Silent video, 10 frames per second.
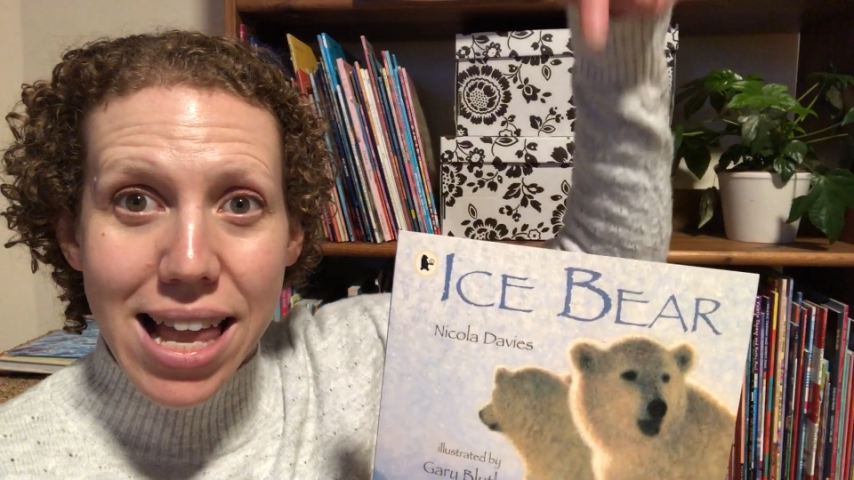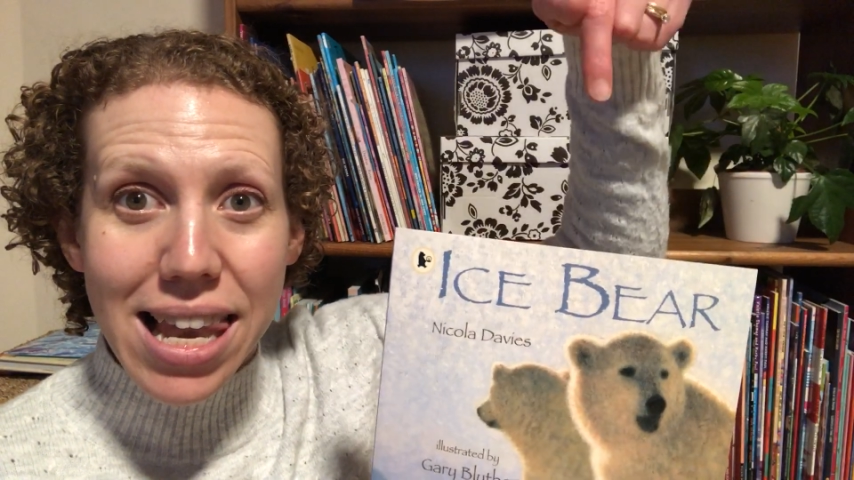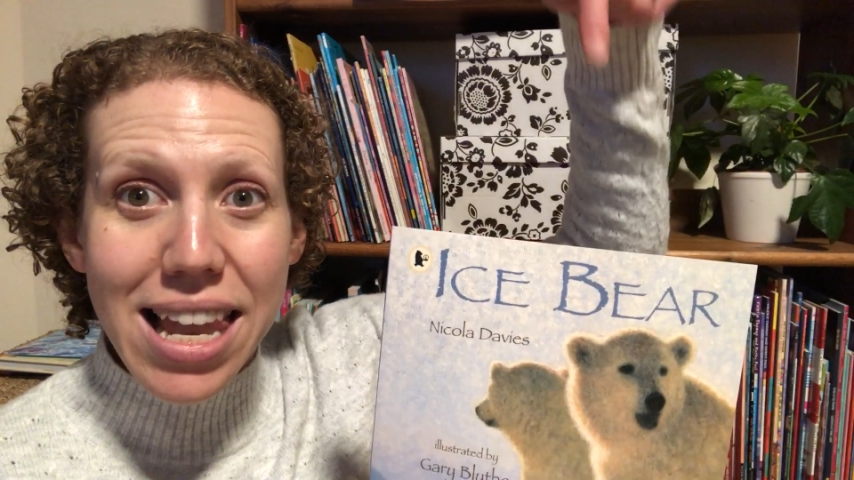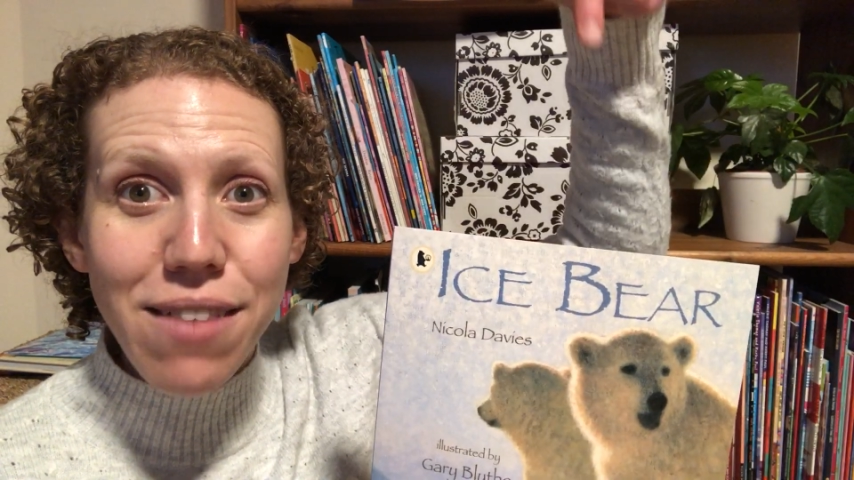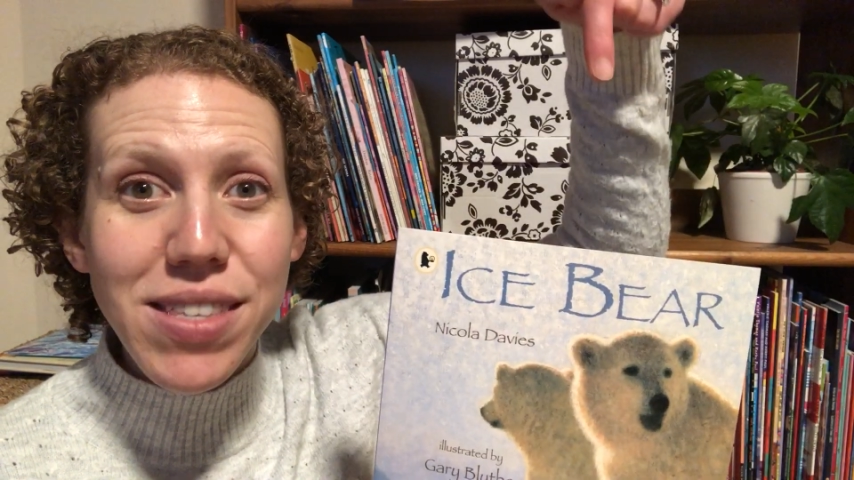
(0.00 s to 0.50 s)

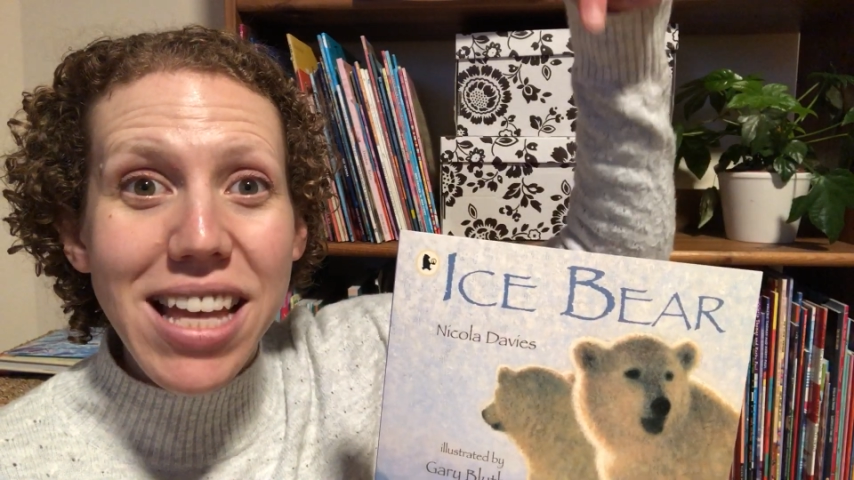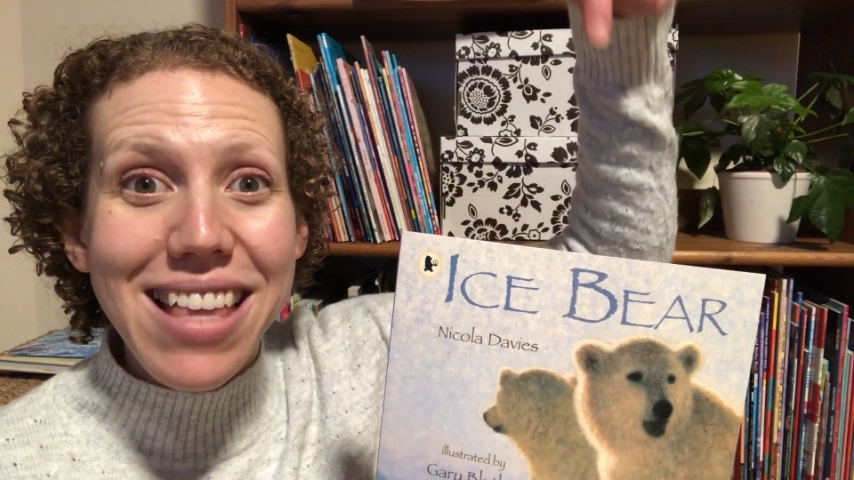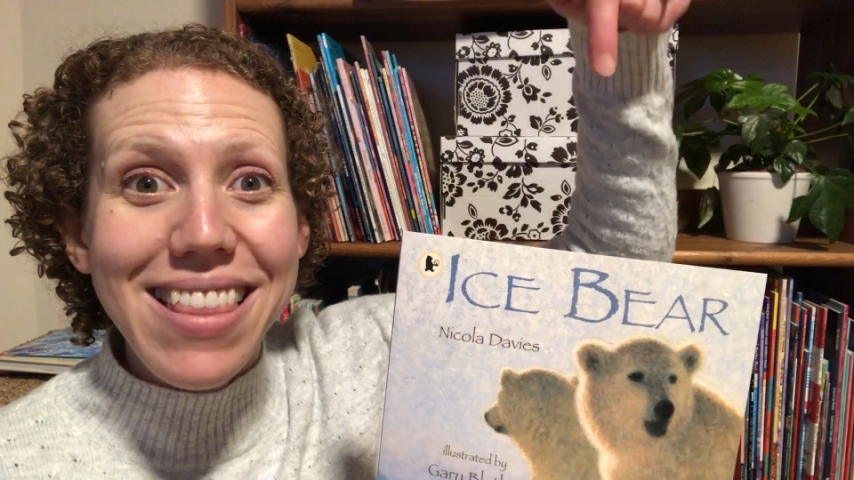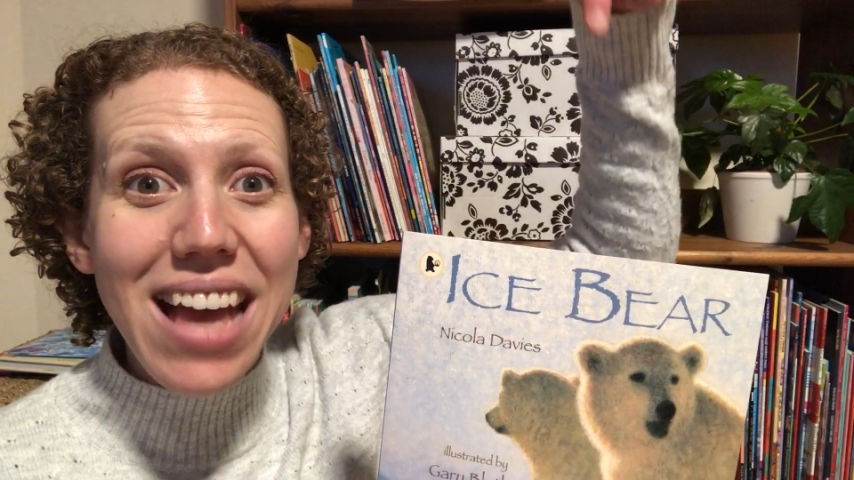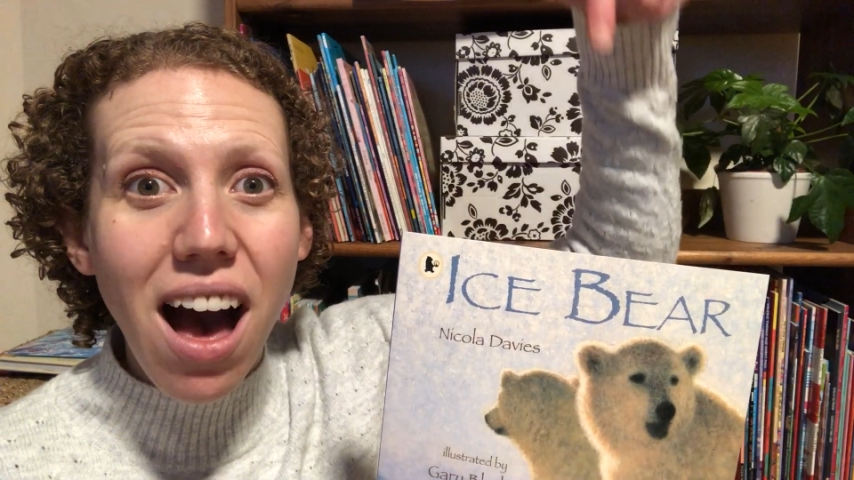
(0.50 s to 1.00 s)
lives
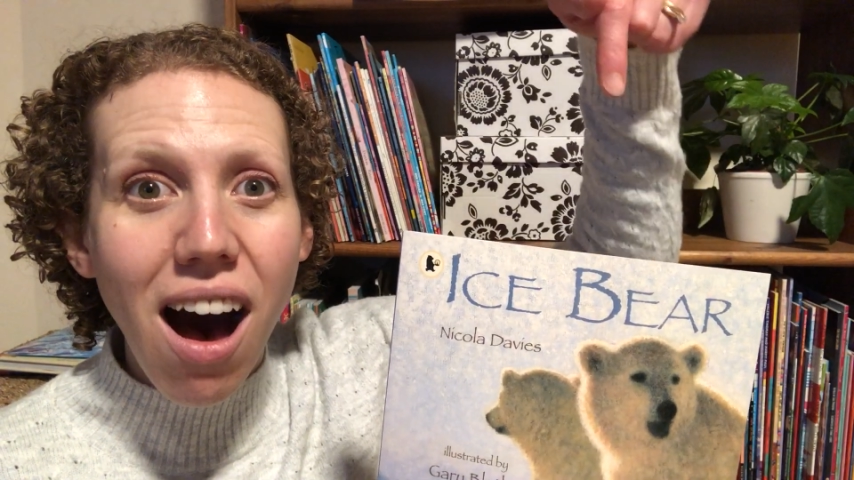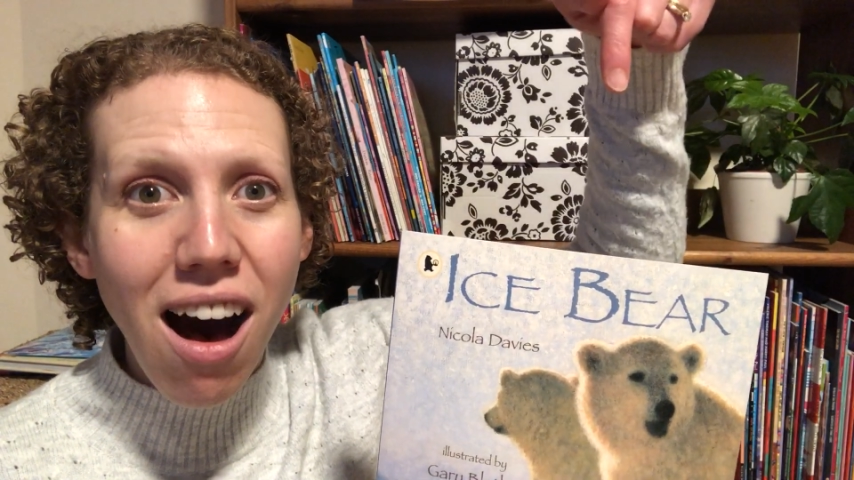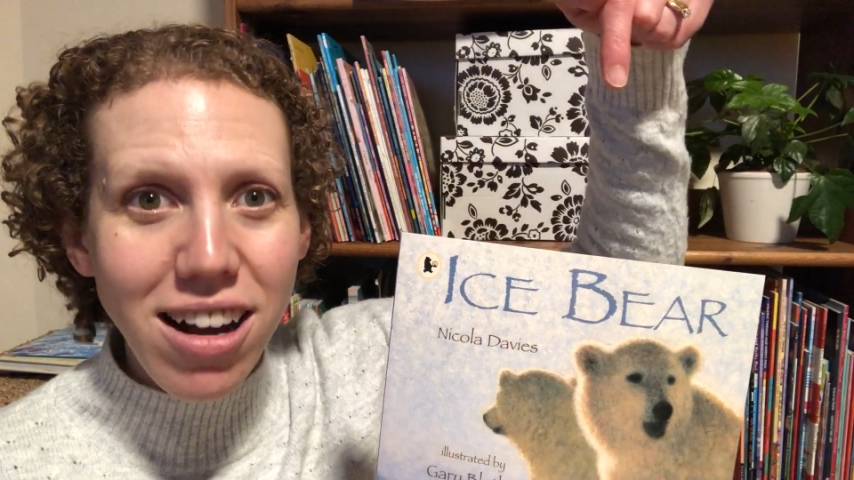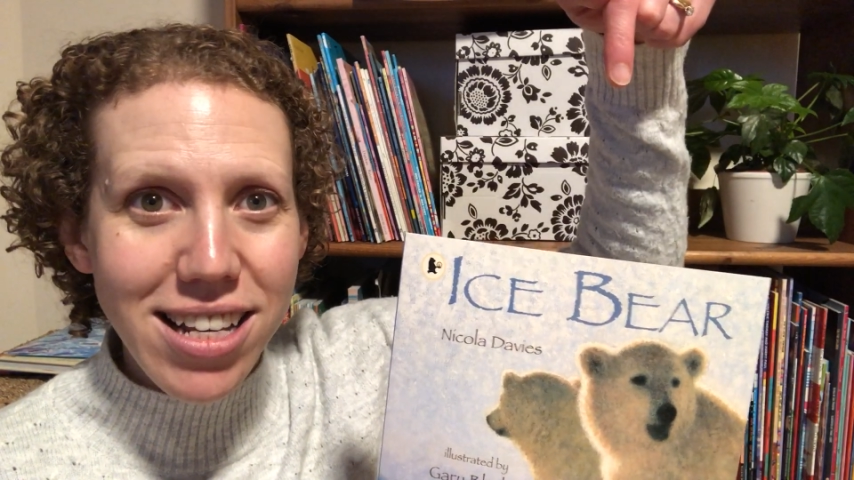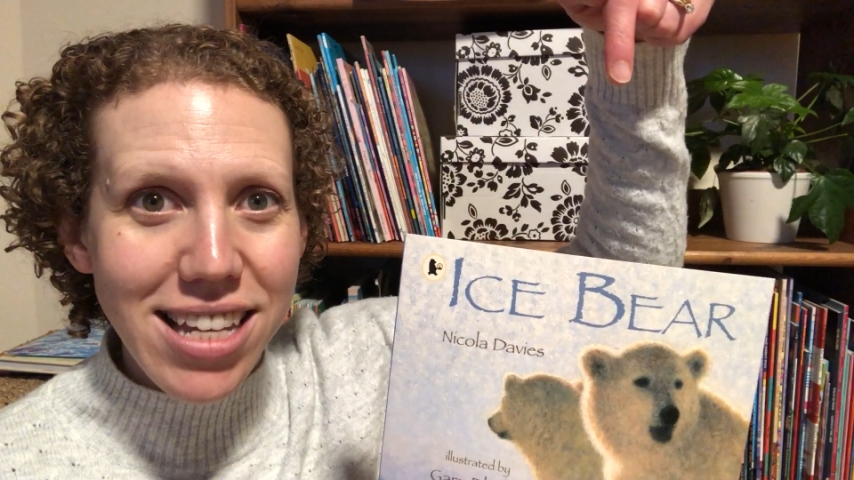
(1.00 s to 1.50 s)
in the
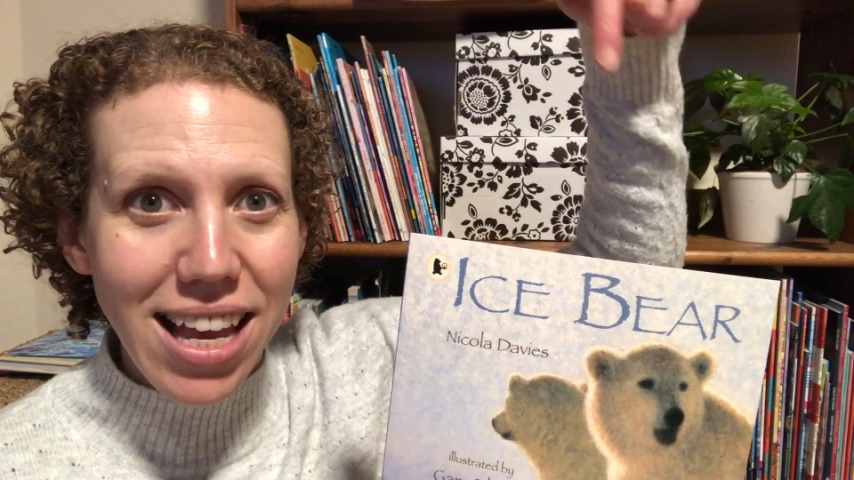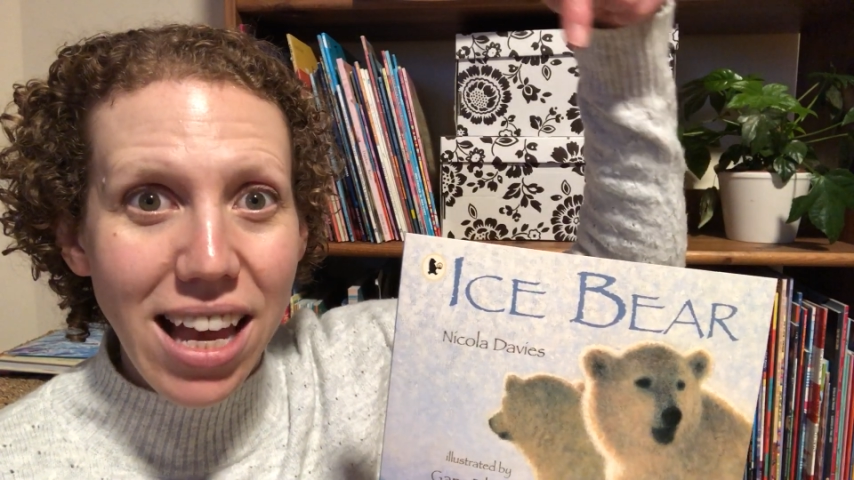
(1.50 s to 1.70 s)
Arctic,